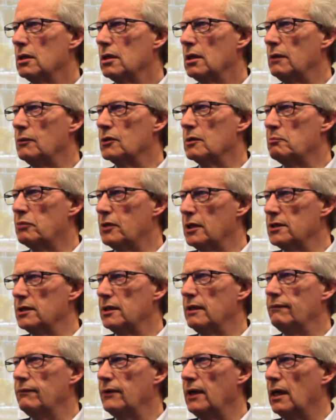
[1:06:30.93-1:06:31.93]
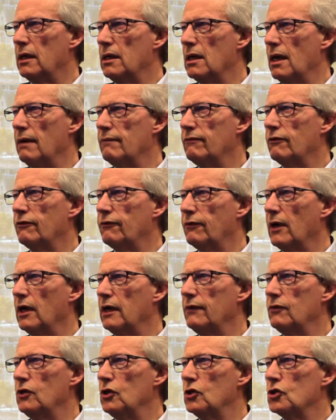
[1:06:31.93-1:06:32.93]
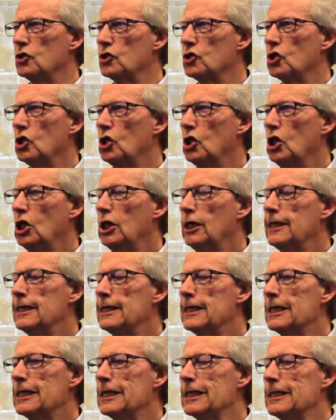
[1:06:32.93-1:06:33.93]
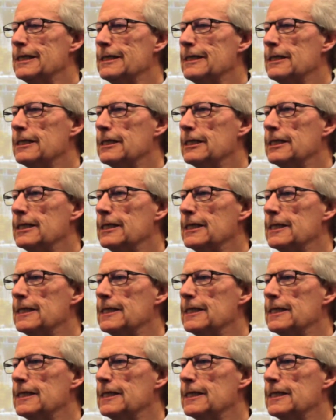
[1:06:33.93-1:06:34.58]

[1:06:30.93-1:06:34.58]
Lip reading: He was imprisoned in Vietnam for 5 years, and